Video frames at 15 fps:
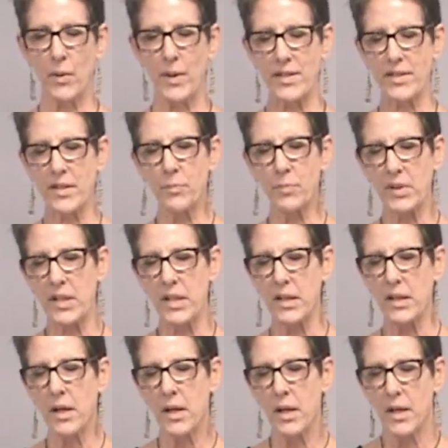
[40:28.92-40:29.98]
And so I
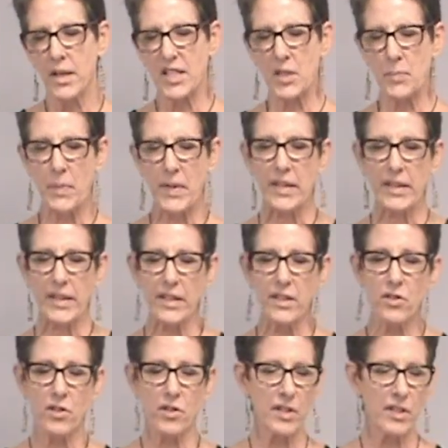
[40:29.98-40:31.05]
simply
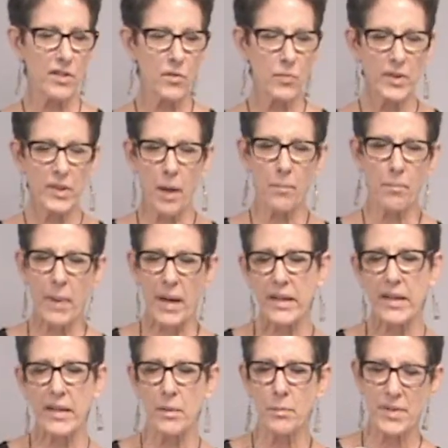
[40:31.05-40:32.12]
speak into this. We're
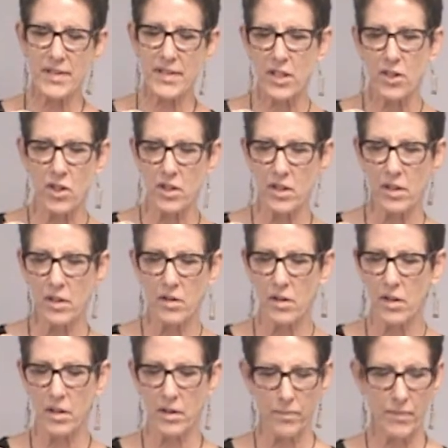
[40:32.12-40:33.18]
not begging and beseeching
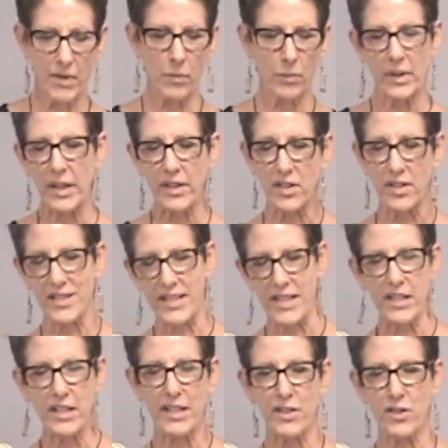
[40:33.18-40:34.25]
a
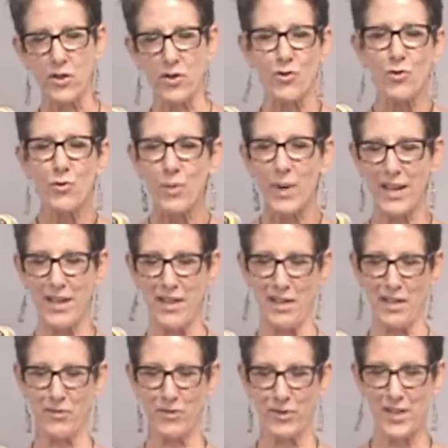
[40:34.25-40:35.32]
reluctant deity to do
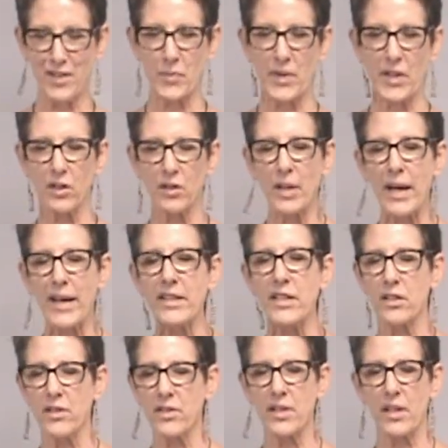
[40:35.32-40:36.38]
anything for us. We are
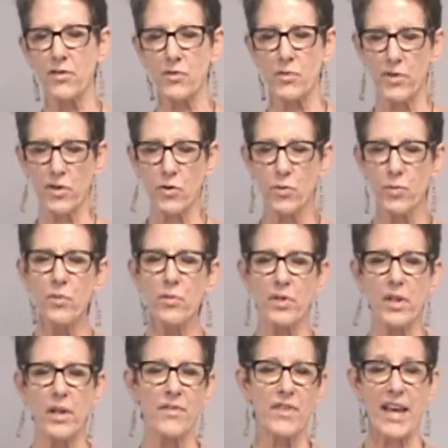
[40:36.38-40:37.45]
aligning ourselves with the
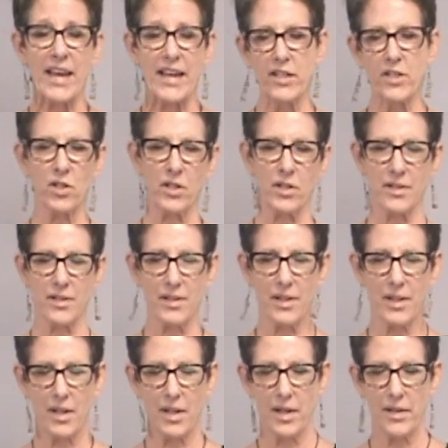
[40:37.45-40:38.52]
truth of the
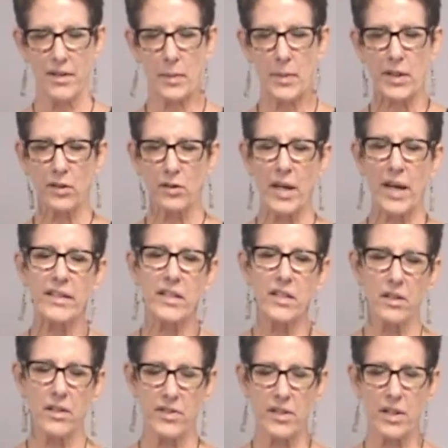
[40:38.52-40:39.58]
ages. That we are
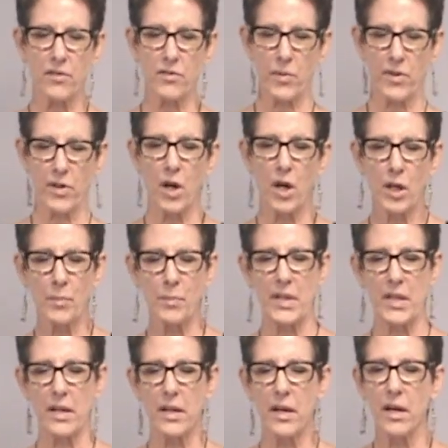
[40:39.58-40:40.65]
aligning ourselves with the
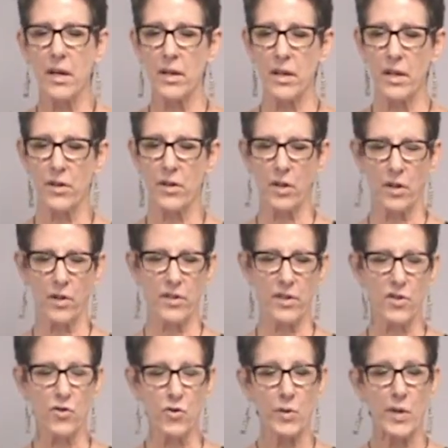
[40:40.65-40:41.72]
harmony and
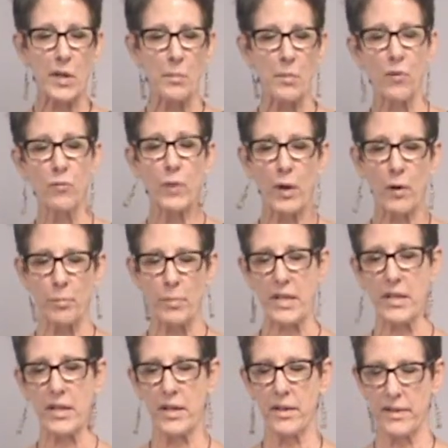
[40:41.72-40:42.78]
the stream of
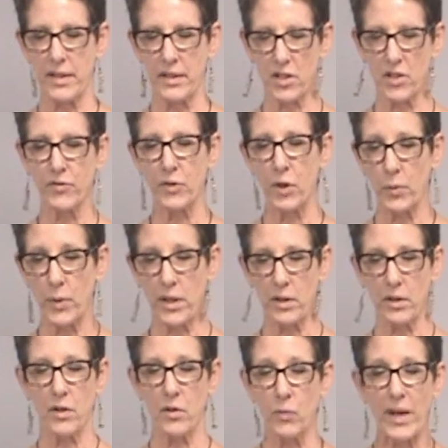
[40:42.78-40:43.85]
well-being that is
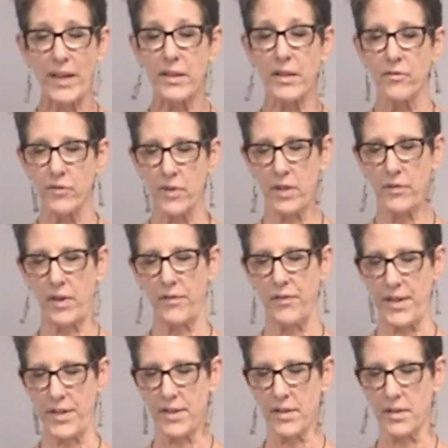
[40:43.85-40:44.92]
flowing right in
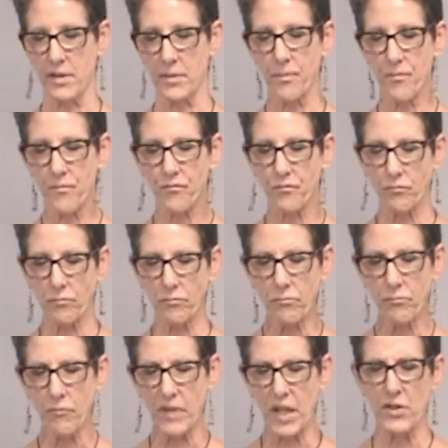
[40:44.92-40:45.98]
front of our faces.
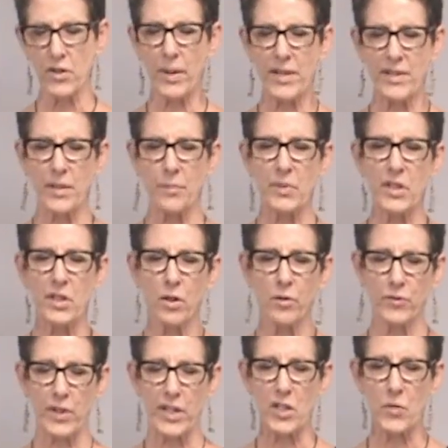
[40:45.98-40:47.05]
And so I
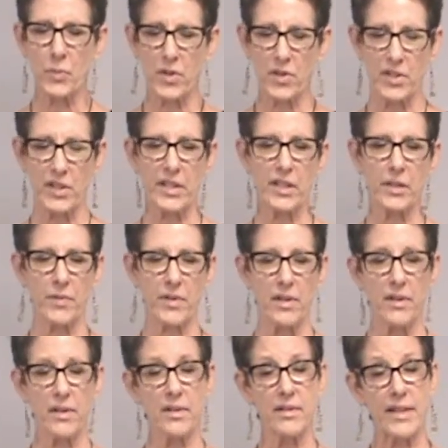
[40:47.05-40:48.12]
simply know for each person
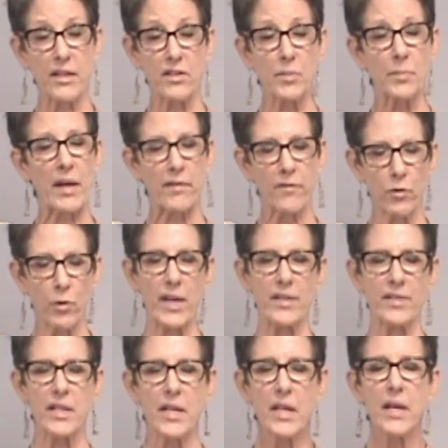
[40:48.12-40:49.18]
here within the sound of my
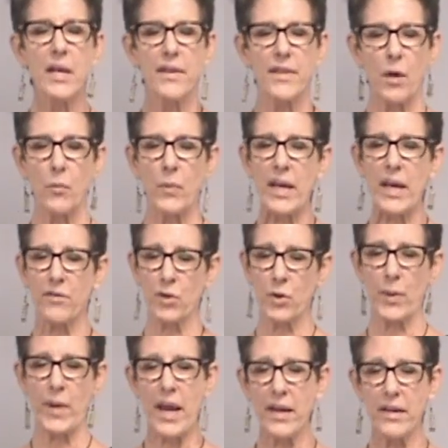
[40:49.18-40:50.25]
voice that
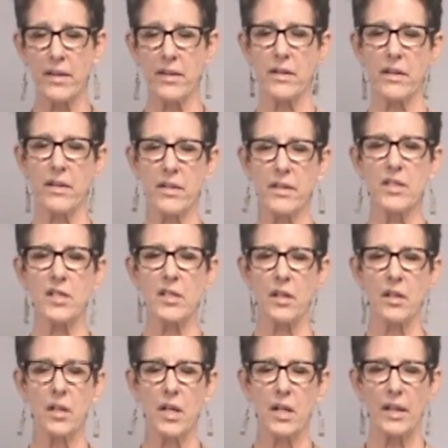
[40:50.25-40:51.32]
we have created
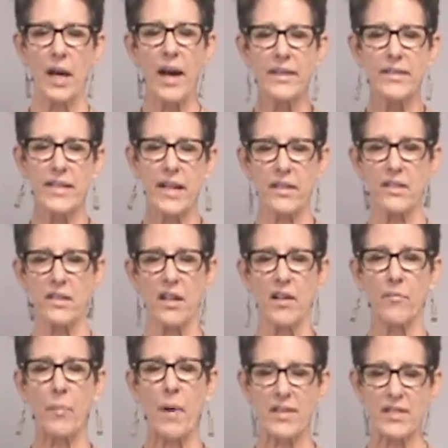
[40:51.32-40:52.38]
this
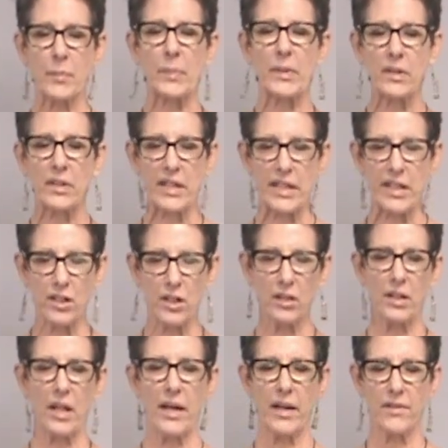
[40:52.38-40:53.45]
context of
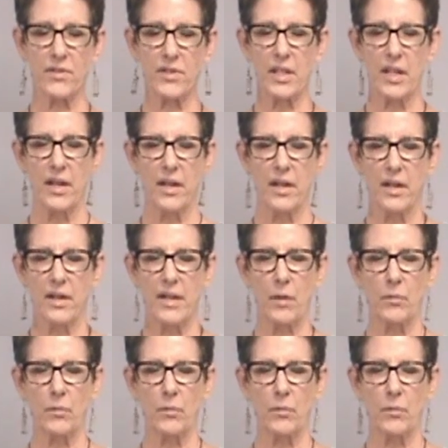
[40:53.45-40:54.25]
possibility in our lives.